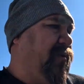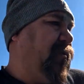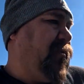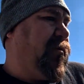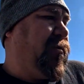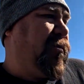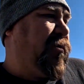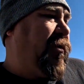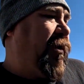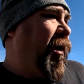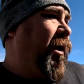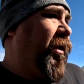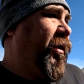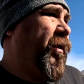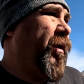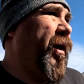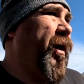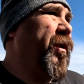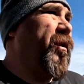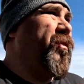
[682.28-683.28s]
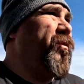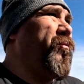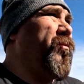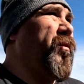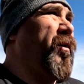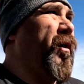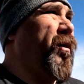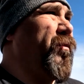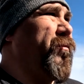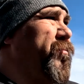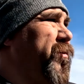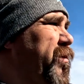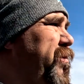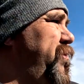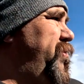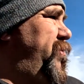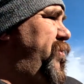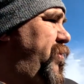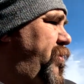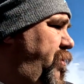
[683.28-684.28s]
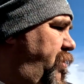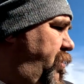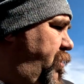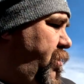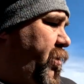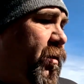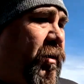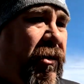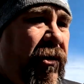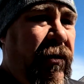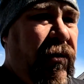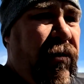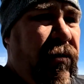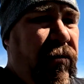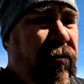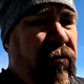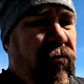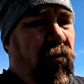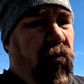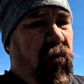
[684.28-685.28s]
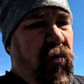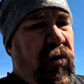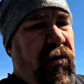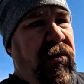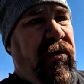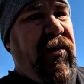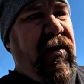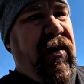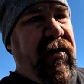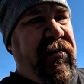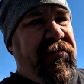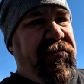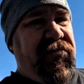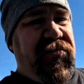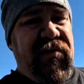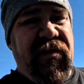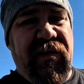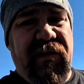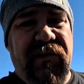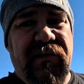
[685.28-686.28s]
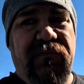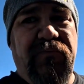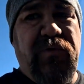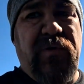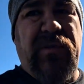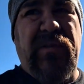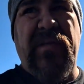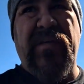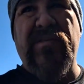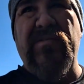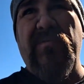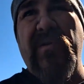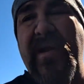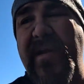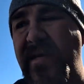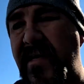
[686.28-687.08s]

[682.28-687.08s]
it in the shed, out of the elements. Organize things, put things where I